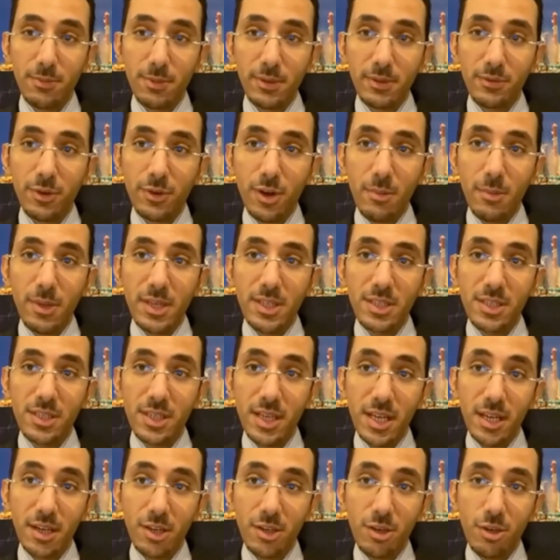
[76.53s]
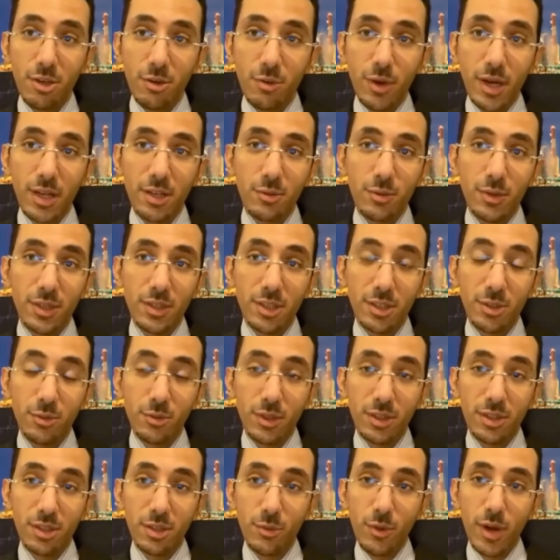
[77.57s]
performance in Q1
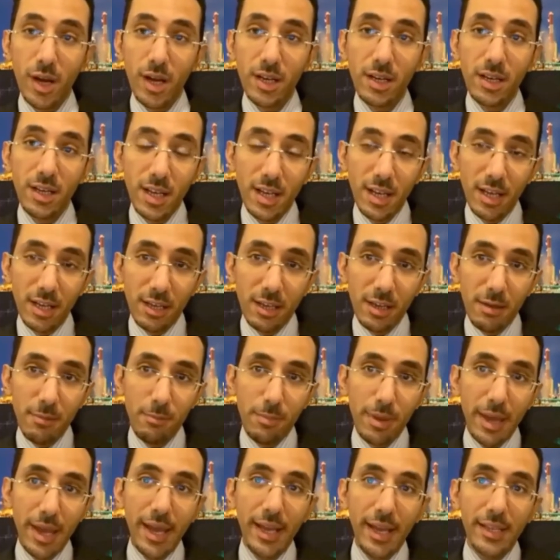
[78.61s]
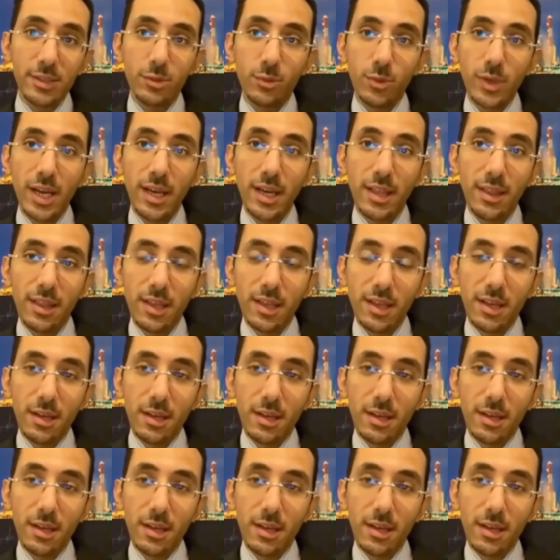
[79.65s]
2021 compared with